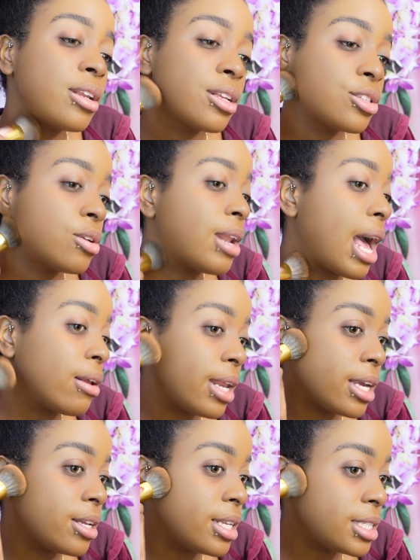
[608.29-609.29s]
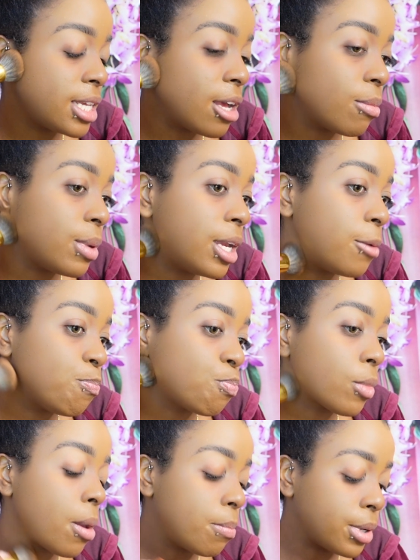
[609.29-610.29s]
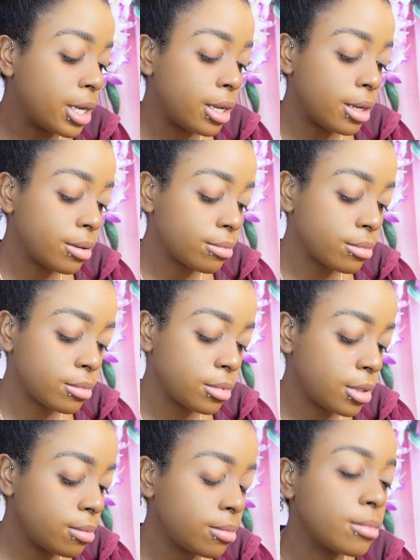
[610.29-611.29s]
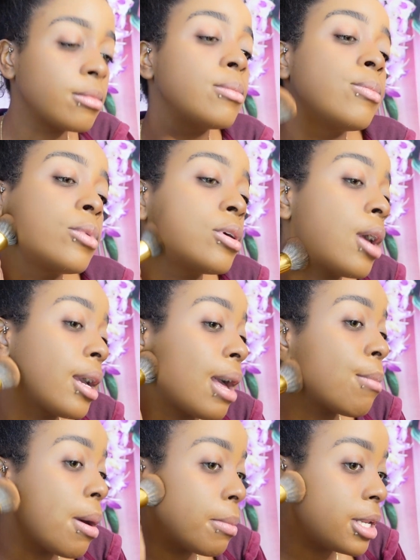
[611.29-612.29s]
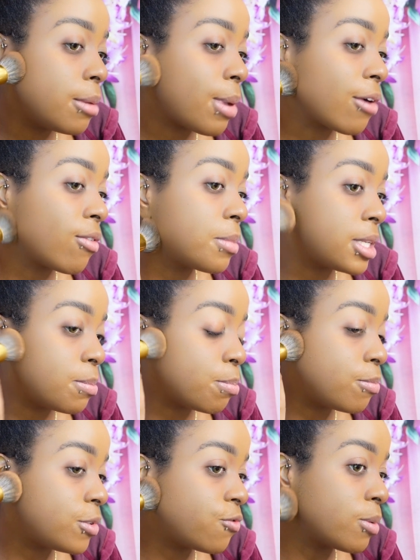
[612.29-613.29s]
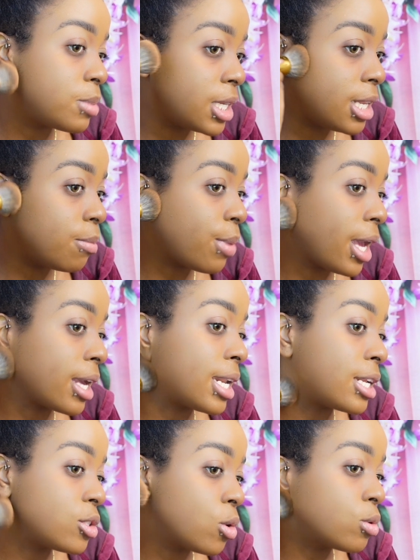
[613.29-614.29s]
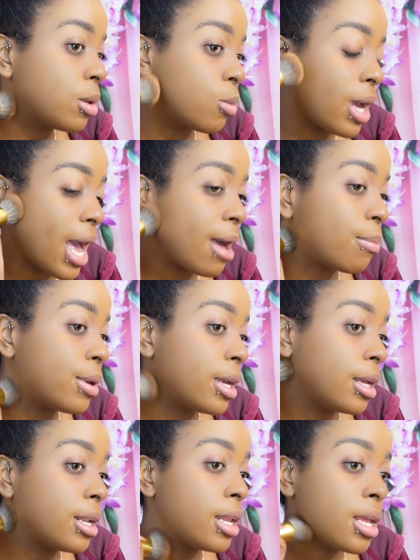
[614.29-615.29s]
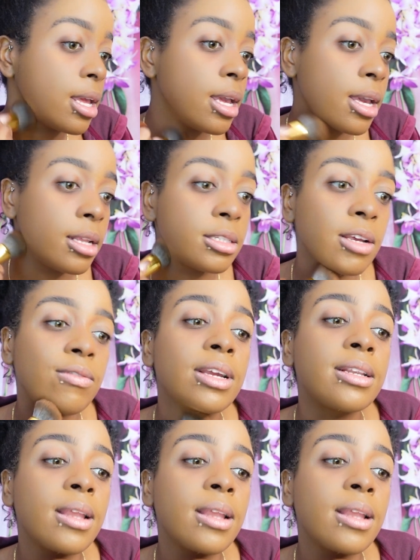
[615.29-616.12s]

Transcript: So now they couldn't tell me, but I got my money back from TD Bank, and I told them what happened and stuff like